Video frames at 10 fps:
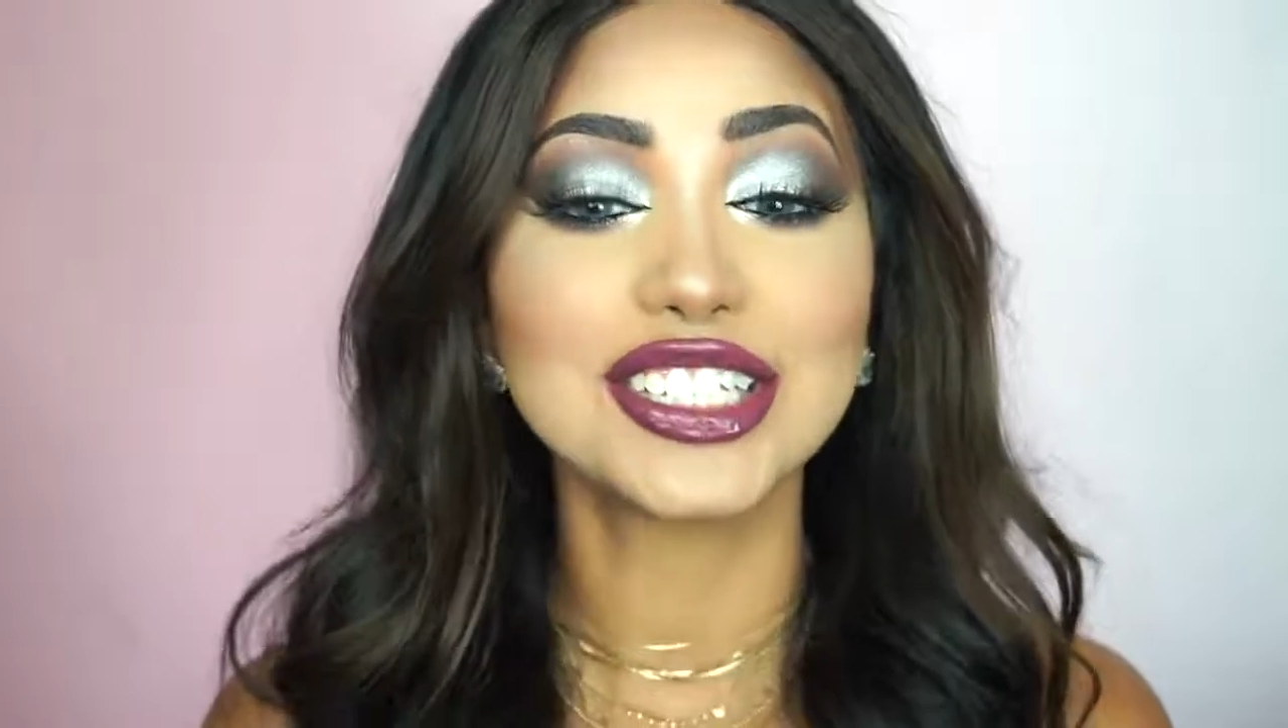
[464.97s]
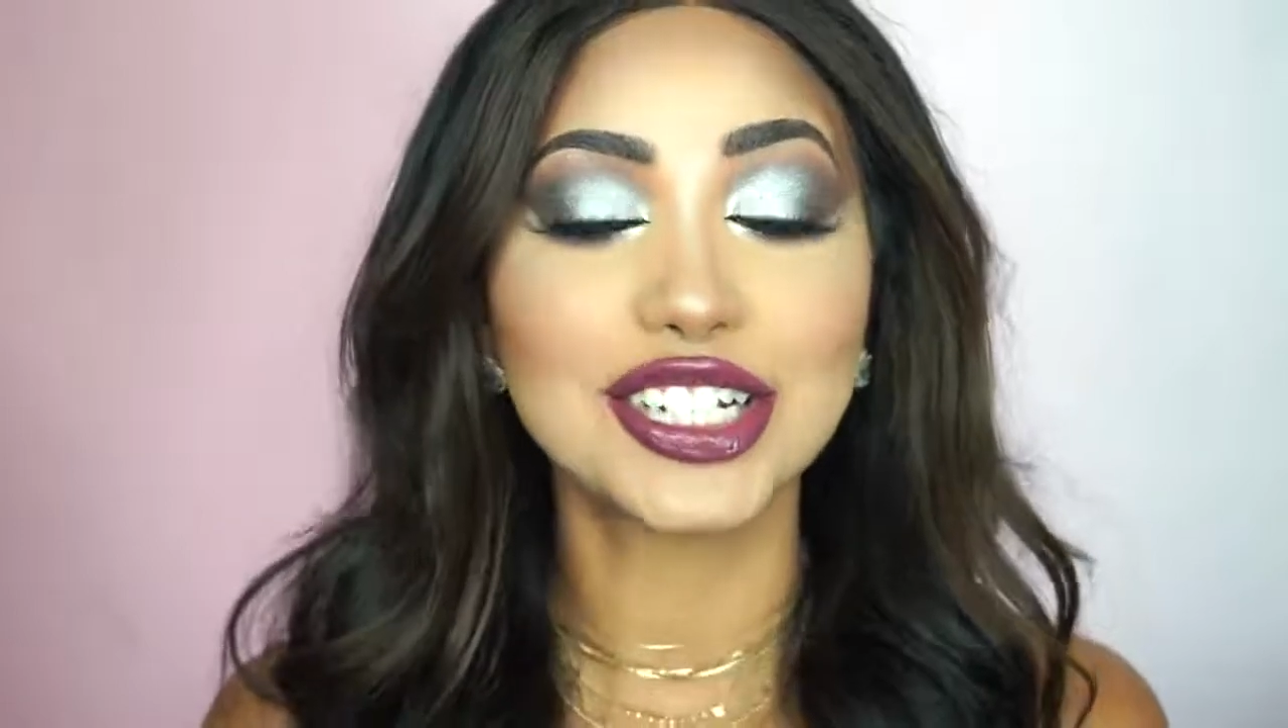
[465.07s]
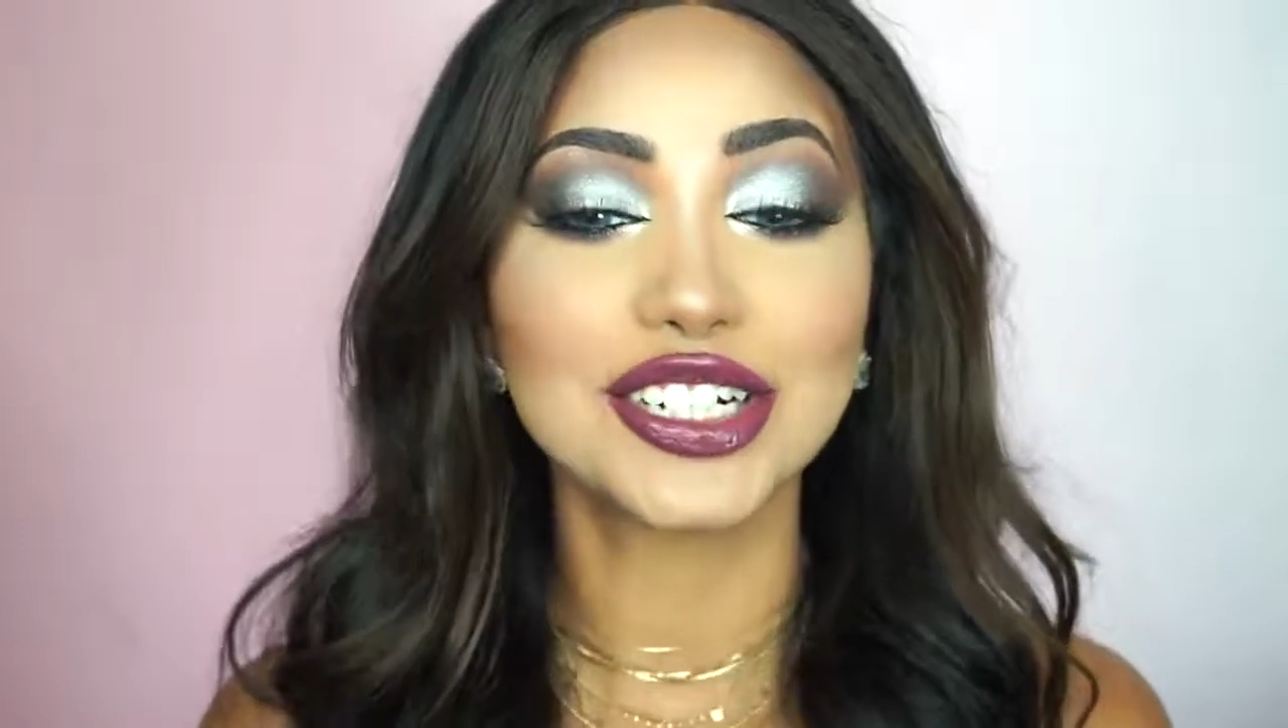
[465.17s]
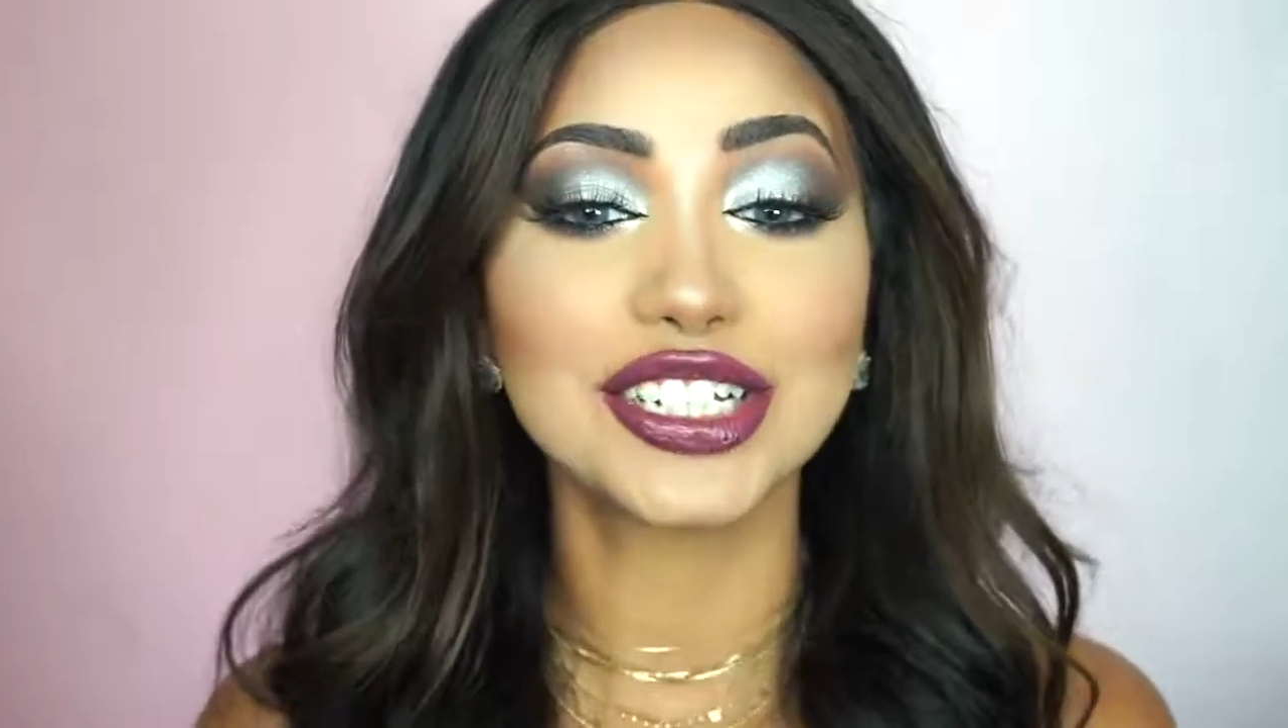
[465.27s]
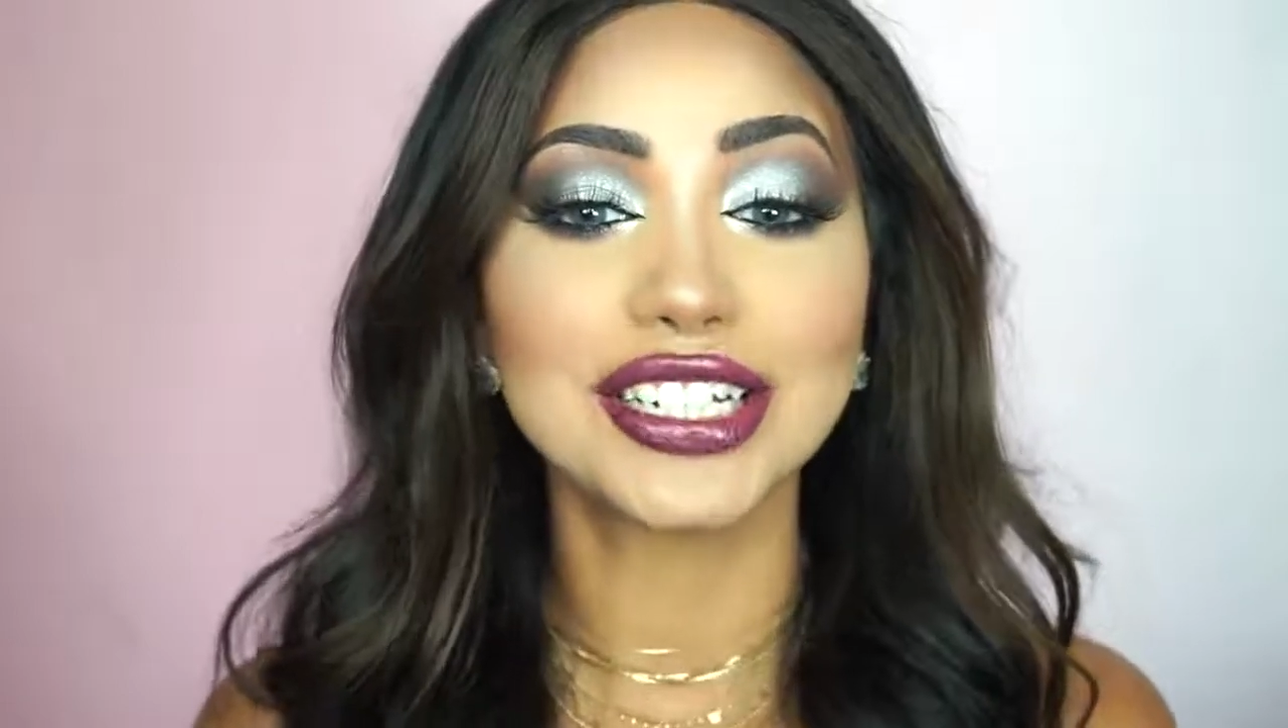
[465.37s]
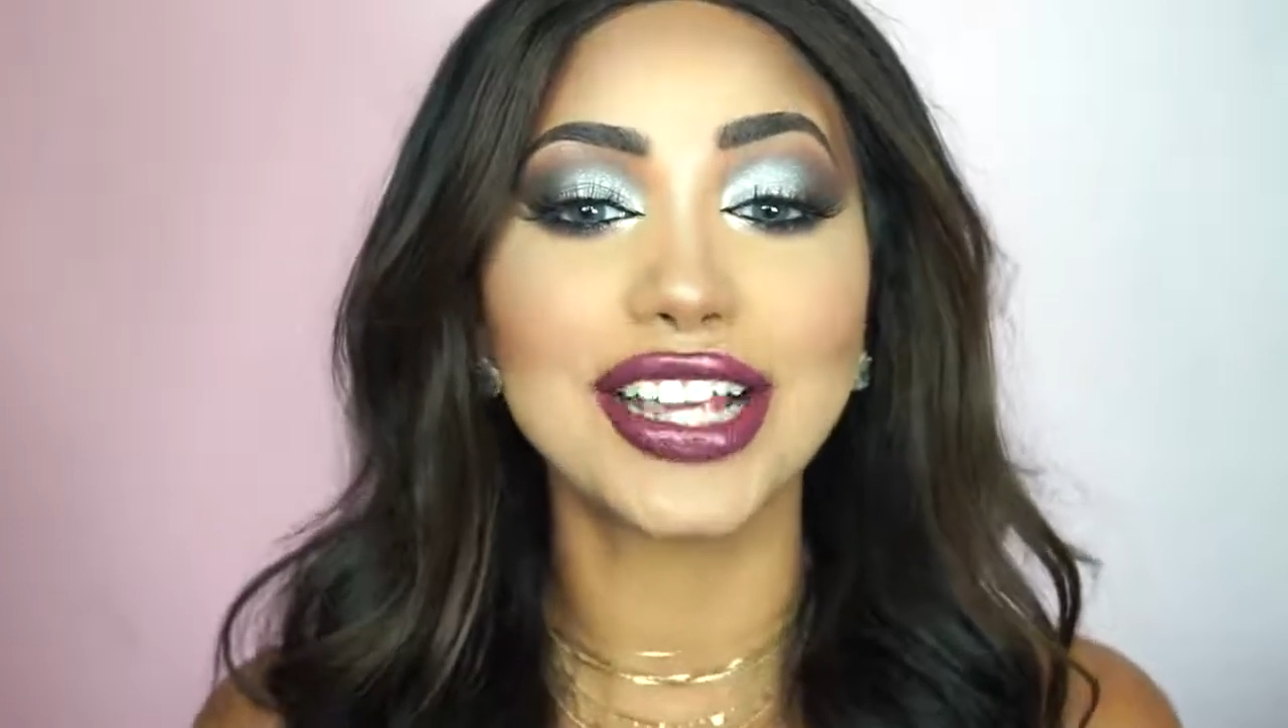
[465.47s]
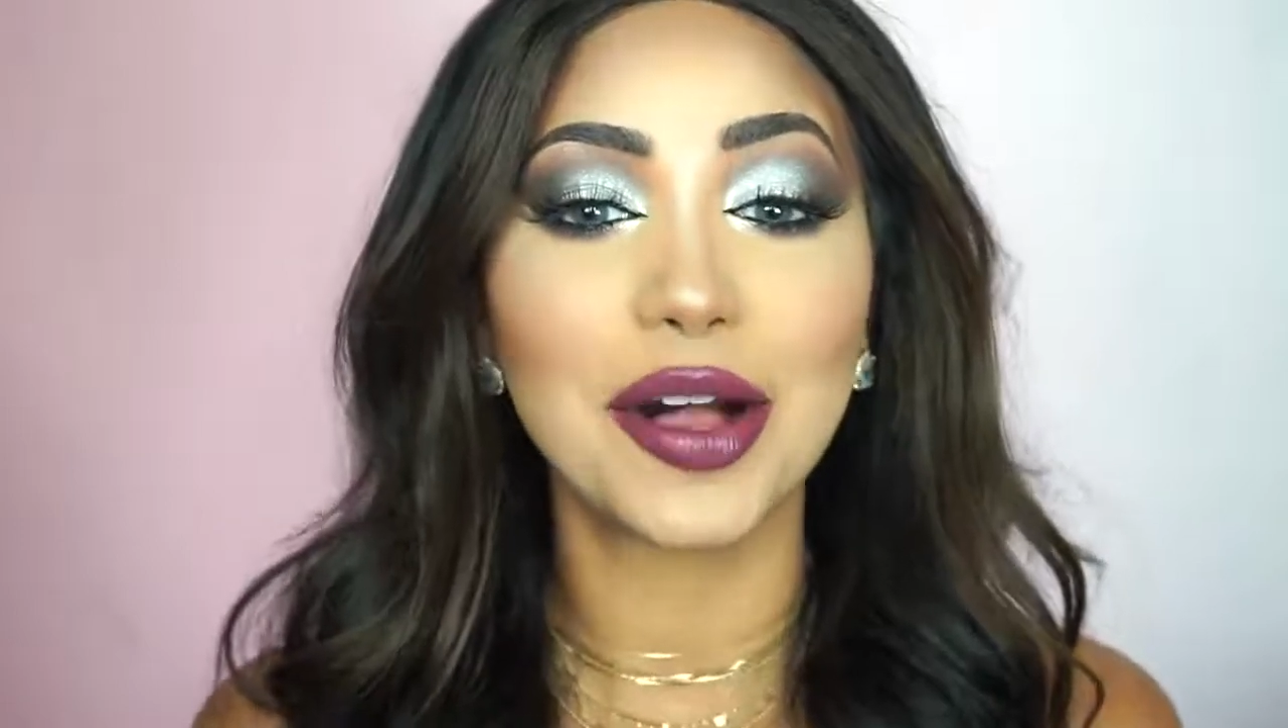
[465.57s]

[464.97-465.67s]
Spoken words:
literally